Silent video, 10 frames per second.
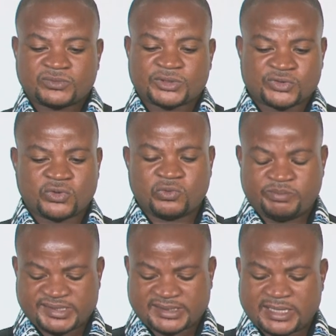So
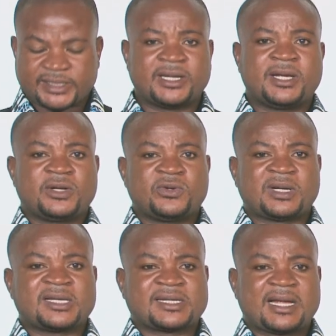basically look
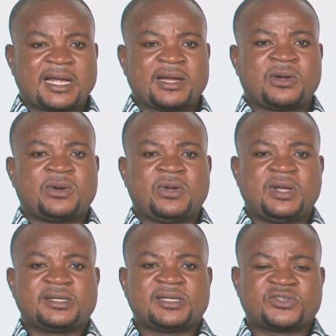at how
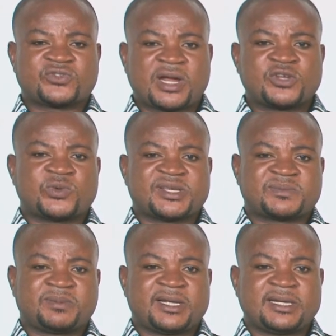they try to
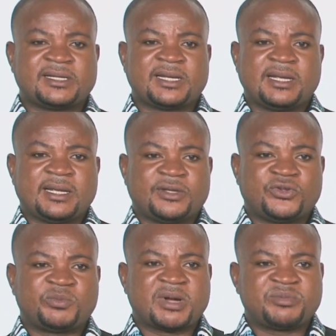explain human